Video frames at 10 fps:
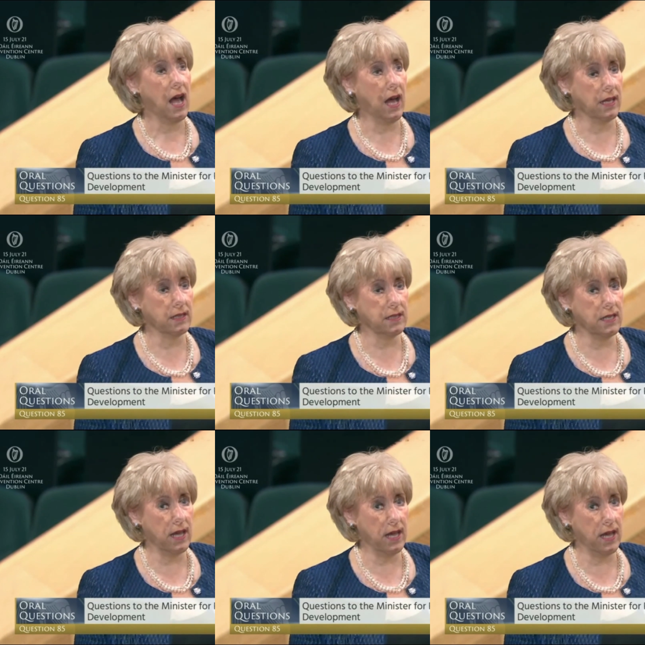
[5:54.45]

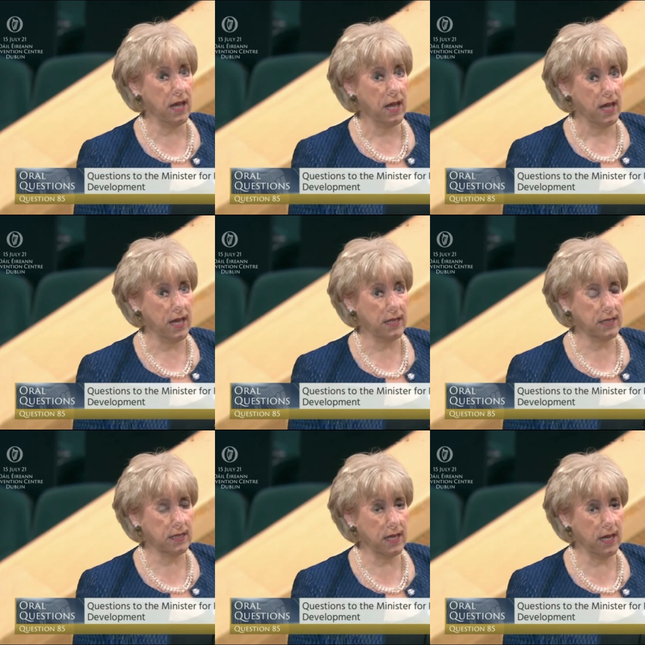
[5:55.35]
And uh,
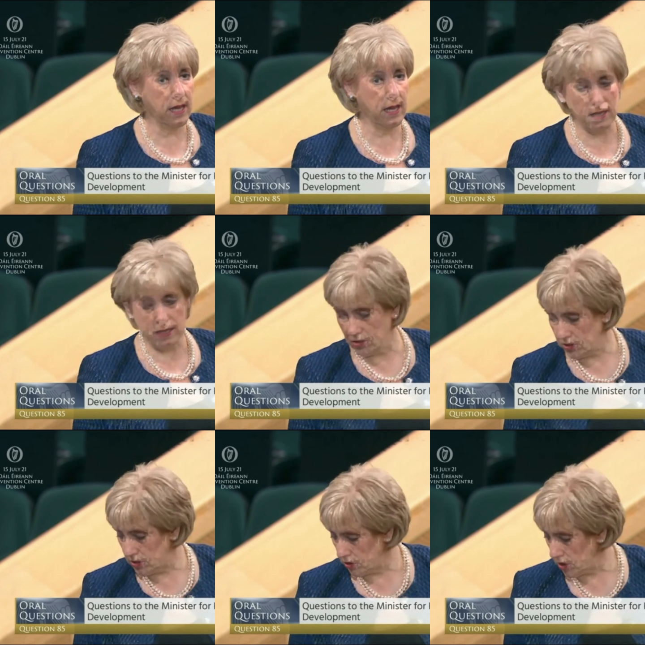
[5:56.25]
it's, uh, it,
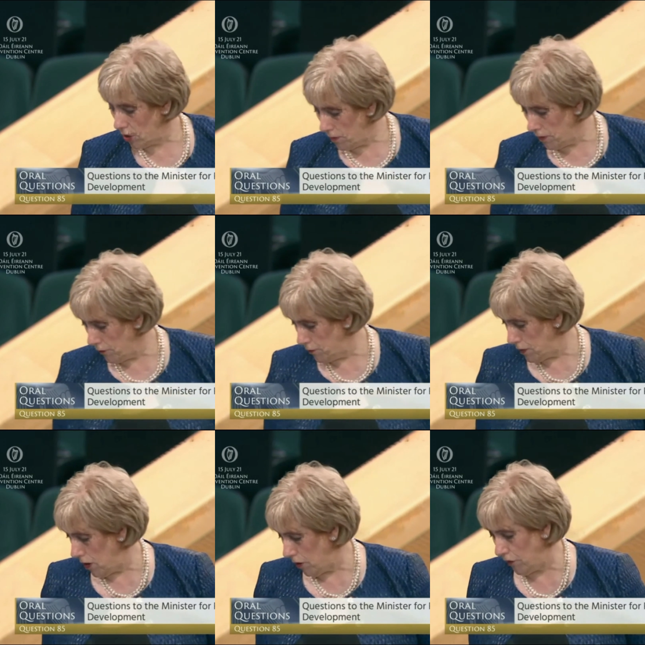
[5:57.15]
there's, there's a number of,
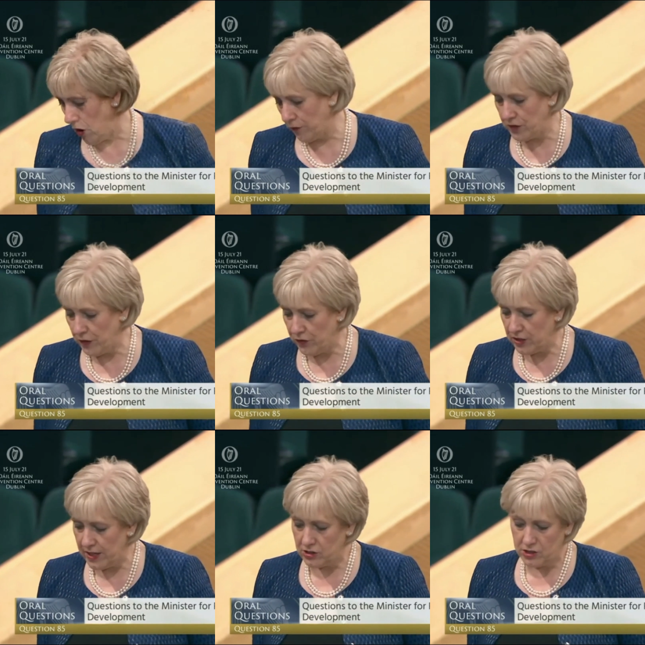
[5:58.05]
of, of
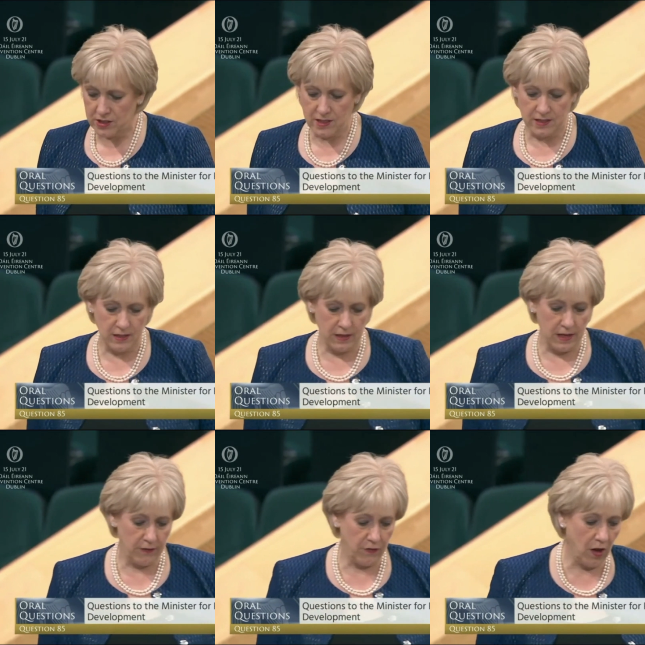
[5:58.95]
different agencies in,
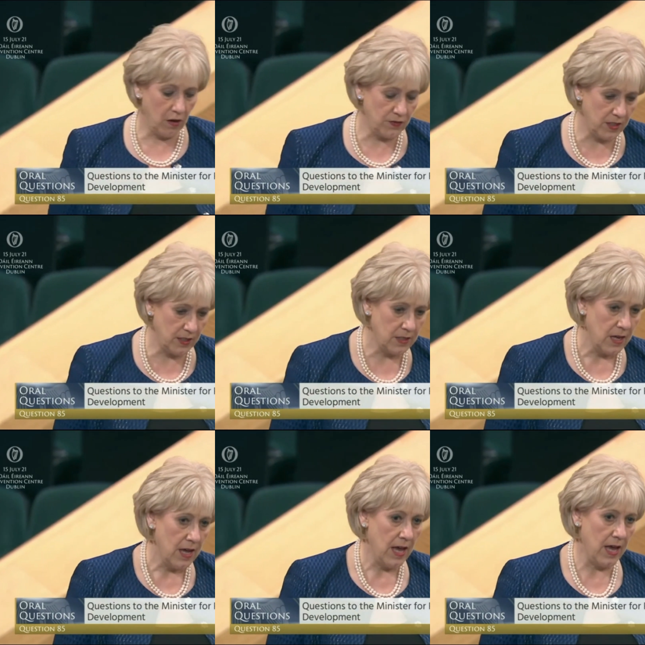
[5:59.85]
involved in it.
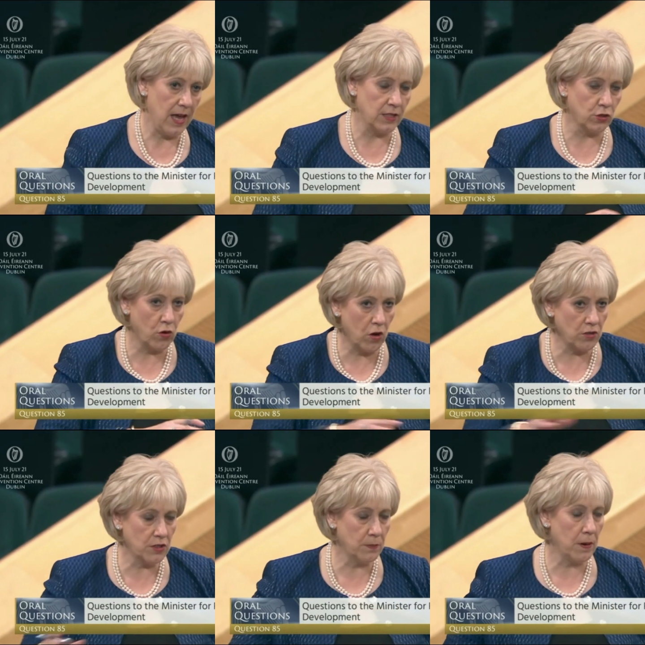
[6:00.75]
Uh, it's
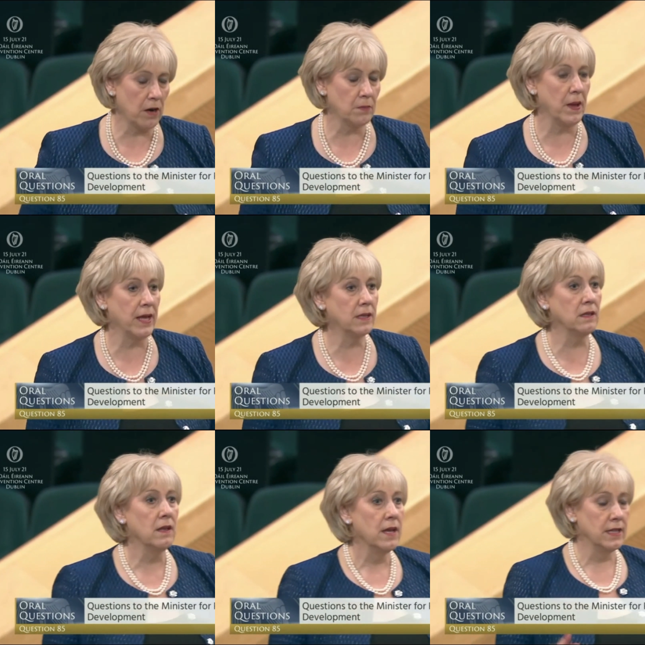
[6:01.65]

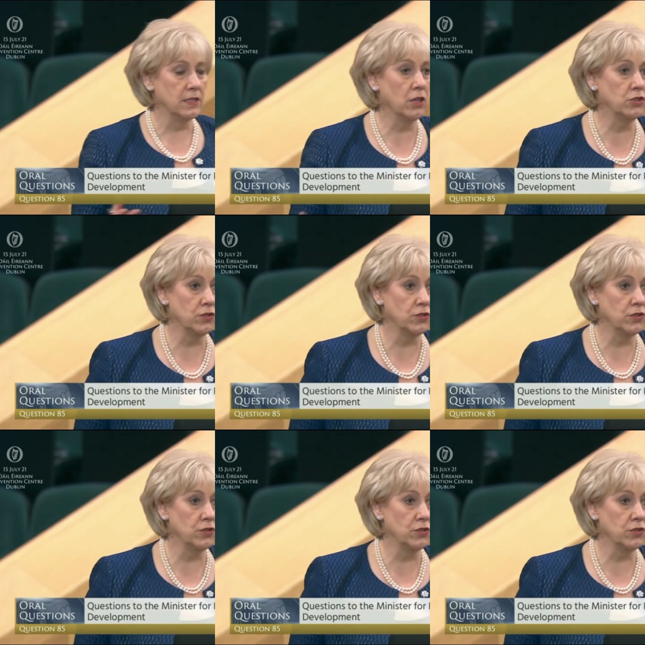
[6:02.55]
cross-departmental. It's not